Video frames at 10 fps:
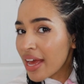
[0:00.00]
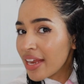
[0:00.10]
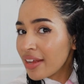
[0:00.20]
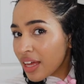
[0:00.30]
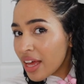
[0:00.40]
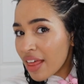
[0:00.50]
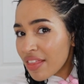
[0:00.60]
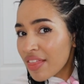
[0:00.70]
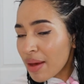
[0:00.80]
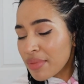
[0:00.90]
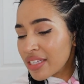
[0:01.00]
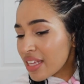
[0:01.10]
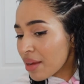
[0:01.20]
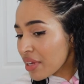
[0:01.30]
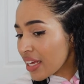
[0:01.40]
head and then that means
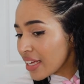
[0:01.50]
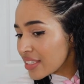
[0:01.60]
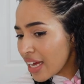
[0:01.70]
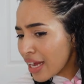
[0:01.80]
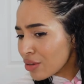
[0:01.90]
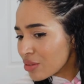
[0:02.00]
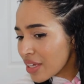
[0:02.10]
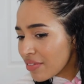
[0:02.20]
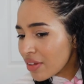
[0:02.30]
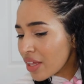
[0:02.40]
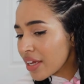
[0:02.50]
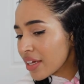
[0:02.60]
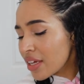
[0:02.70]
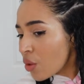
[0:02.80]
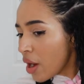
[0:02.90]
that I'm gonna get tangles I feel
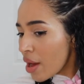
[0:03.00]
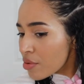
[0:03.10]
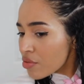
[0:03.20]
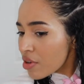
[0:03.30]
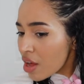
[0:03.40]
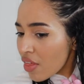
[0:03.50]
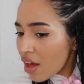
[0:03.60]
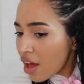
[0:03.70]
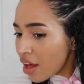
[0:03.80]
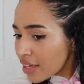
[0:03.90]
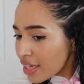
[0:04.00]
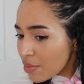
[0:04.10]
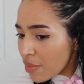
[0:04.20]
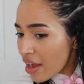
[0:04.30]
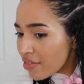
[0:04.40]
like so I would rather
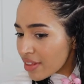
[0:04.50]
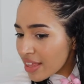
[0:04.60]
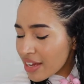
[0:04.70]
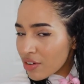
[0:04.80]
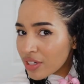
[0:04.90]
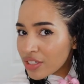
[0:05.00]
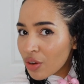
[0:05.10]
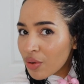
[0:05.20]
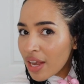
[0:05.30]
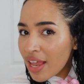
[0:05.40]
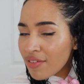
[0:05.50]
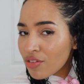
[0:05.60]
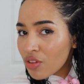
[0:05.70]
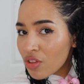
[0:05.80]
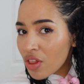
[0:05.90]
keep everything on its own
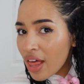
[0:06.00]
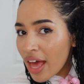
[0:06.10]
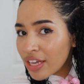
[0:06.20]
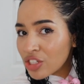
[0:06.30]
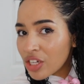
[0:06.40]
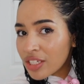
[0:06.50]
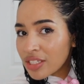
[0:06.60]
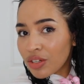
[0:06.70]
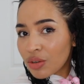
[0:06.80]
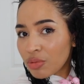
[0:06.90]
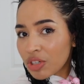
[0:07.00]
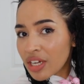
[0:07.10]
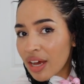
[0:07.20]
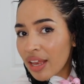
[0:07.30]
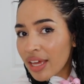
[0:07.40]
level and just you know brush
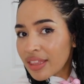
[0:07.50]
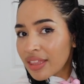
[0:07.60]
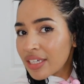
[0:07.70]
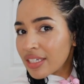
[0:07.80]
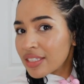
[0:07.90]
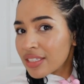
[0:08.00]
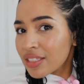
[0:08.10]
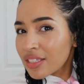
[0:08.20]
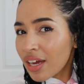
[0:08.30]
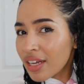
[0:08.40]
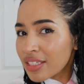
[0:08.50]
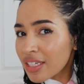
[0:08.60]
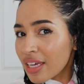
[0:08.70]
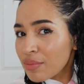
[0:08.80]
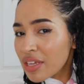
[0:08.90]
it out like this kind
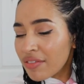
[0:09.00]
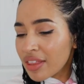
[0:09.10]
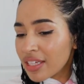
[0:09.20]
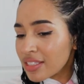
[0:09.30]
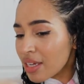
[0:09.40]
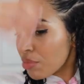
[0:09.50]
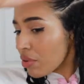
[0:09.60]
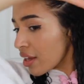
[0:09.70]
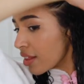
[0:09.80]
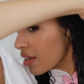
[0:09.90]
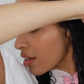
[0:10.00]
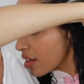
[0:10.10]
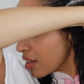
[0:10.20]
of keeps everything separate I think